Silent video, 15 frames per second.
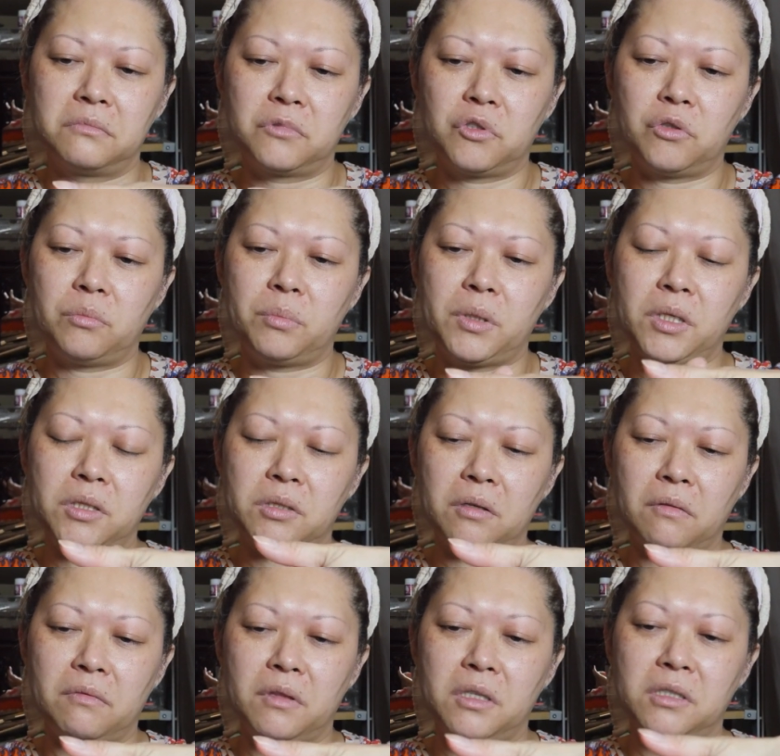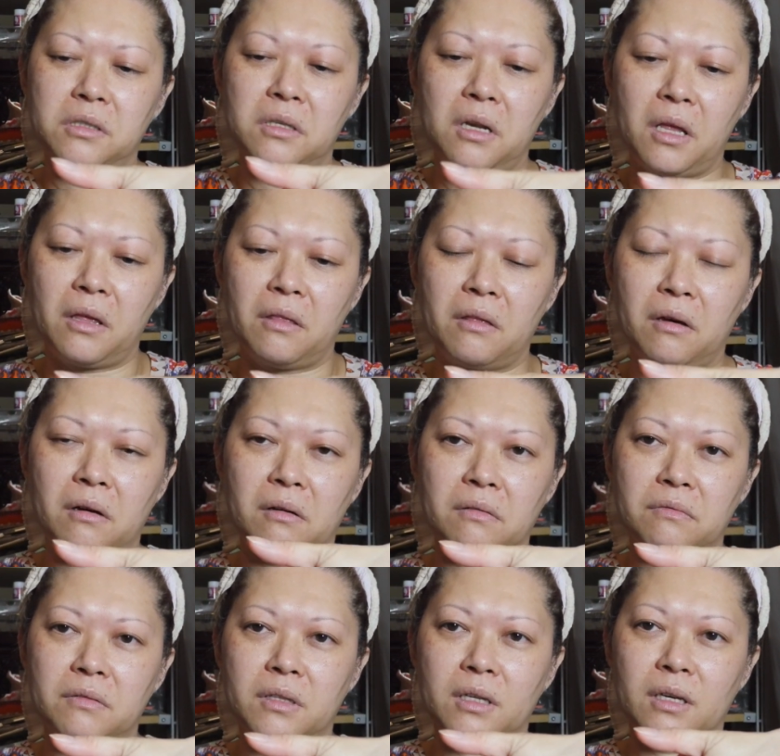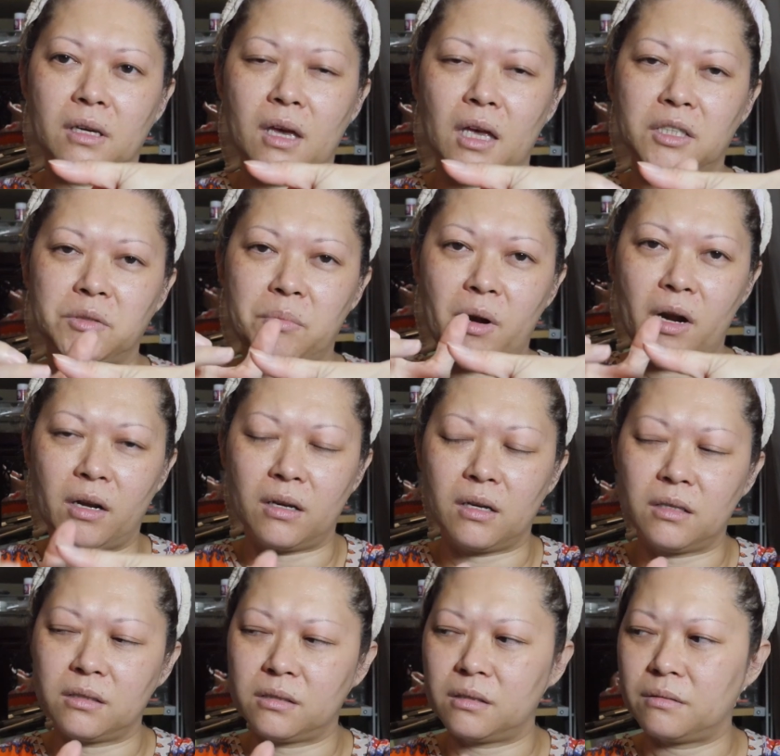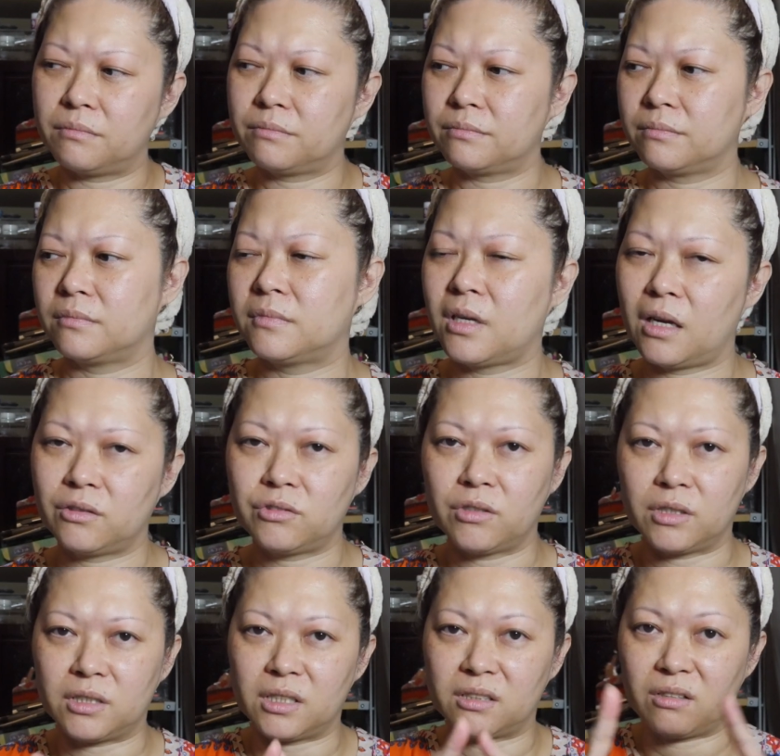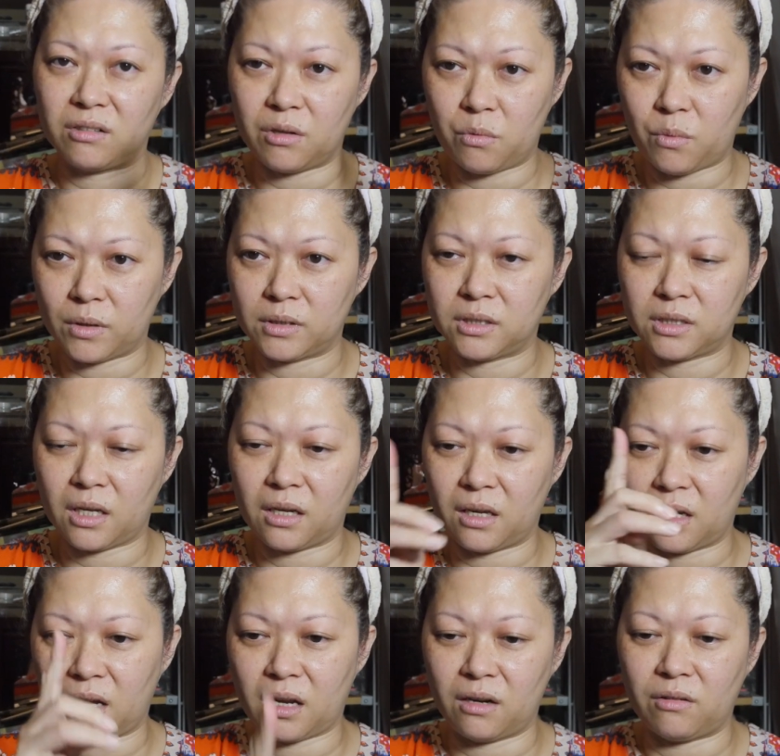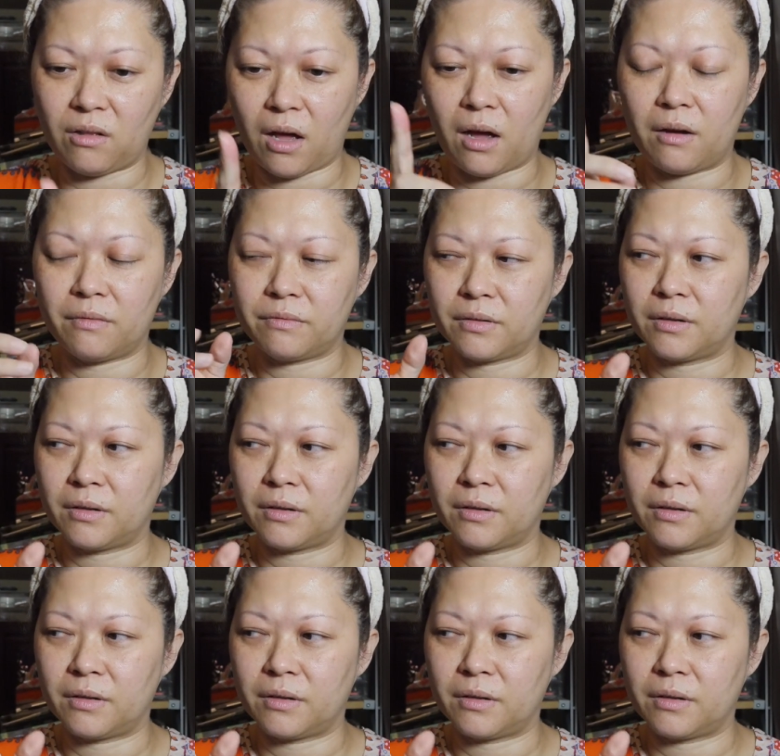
2 pieces of this length of the asparagus. Actually just only 1 stick, cut it half.